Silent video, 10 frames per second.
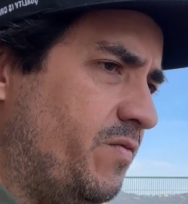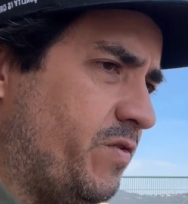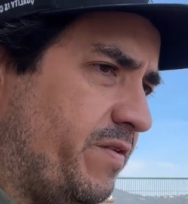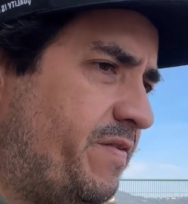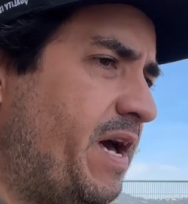
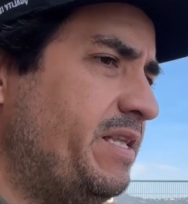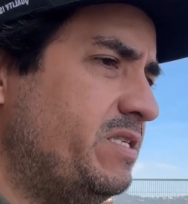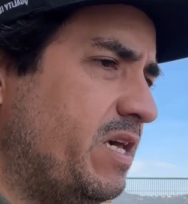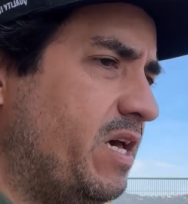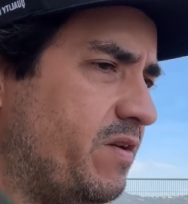for the
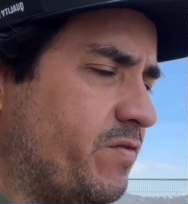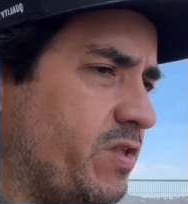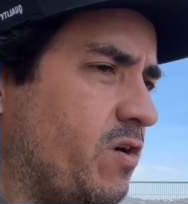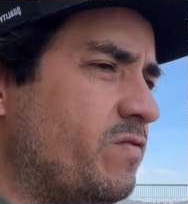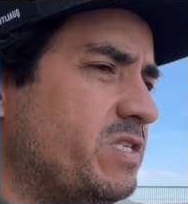fines and for
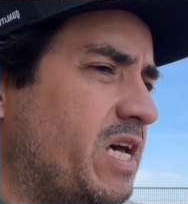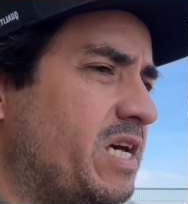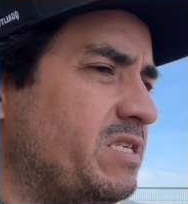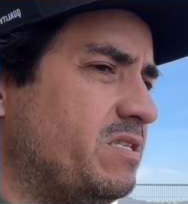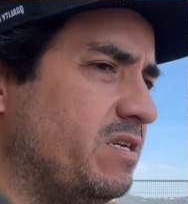the
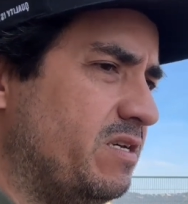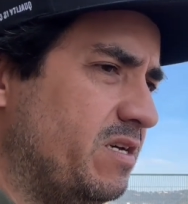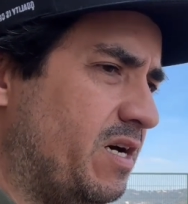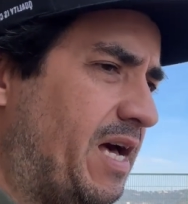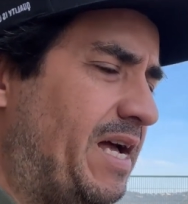oversized,
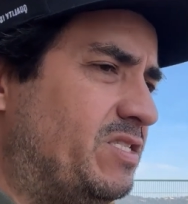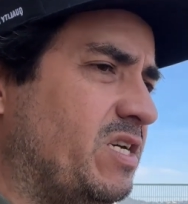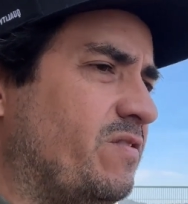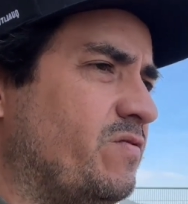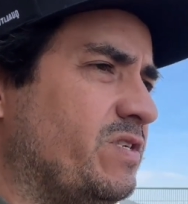
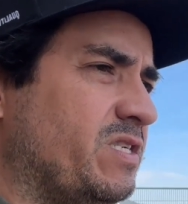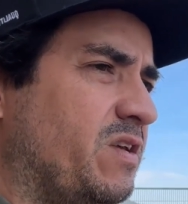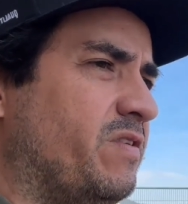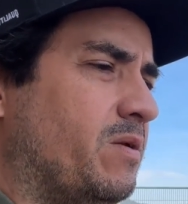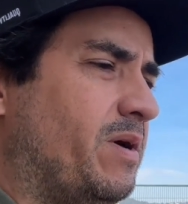agitated for a
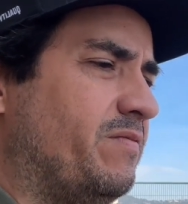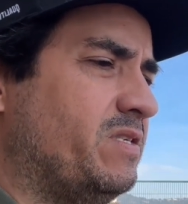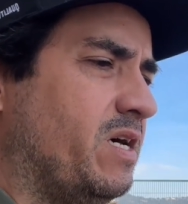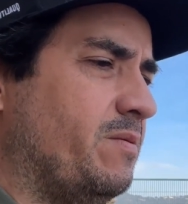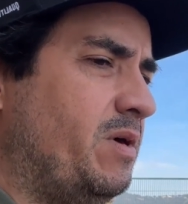significant amount of
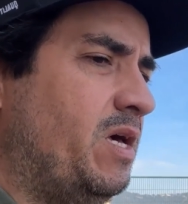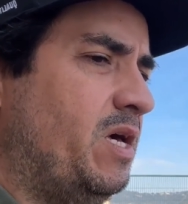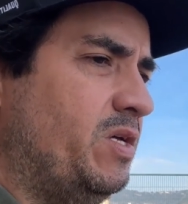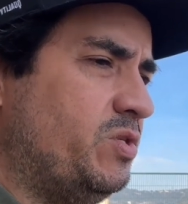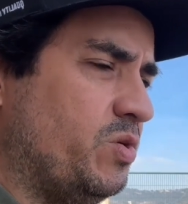time
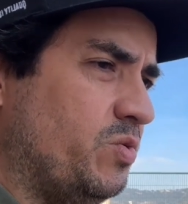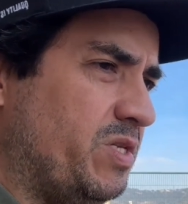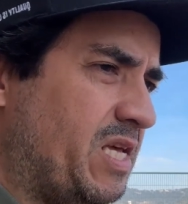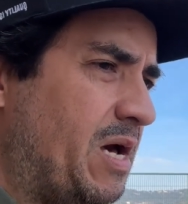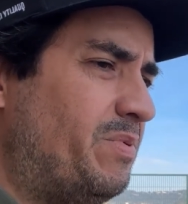to
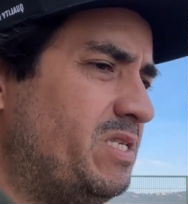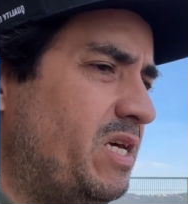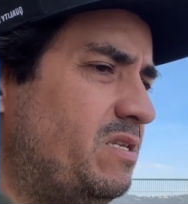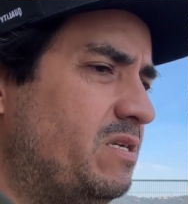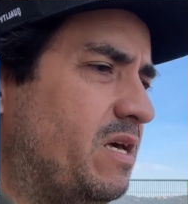
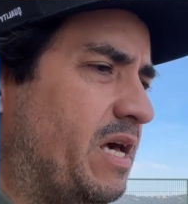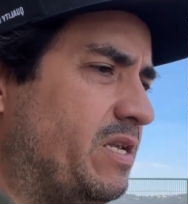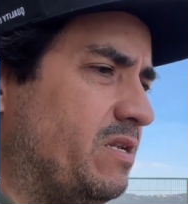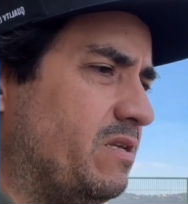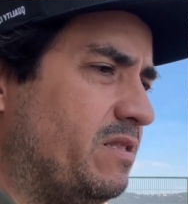decapitate.
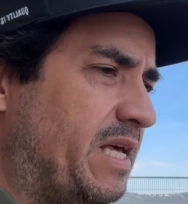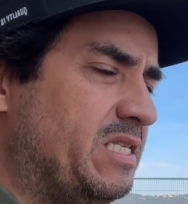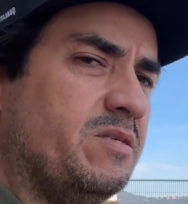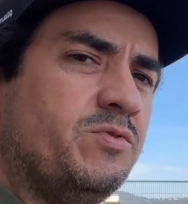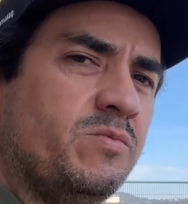And
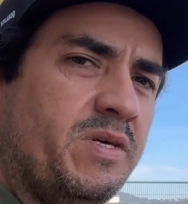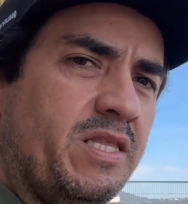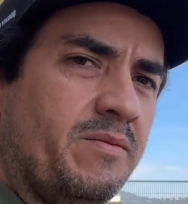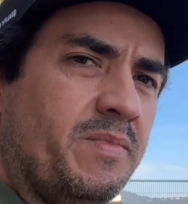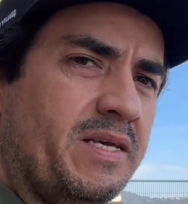that seems to
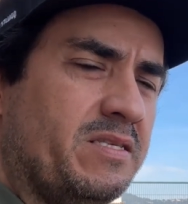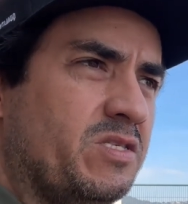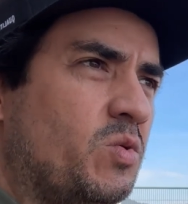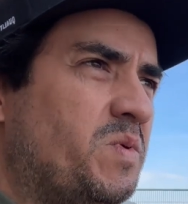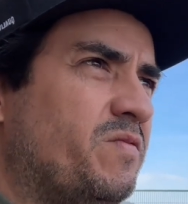be the best
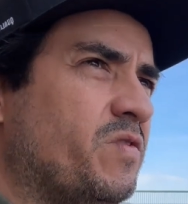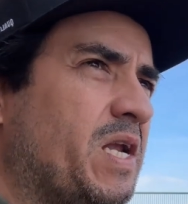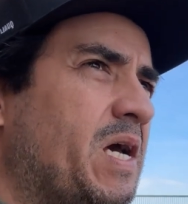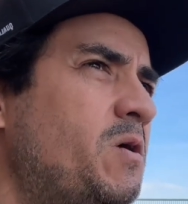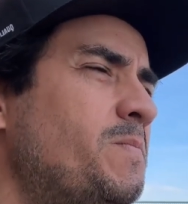SOP for
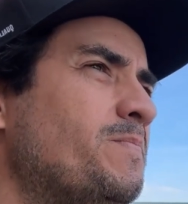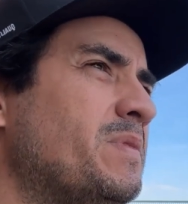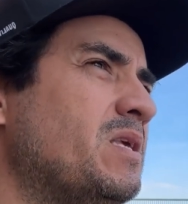now.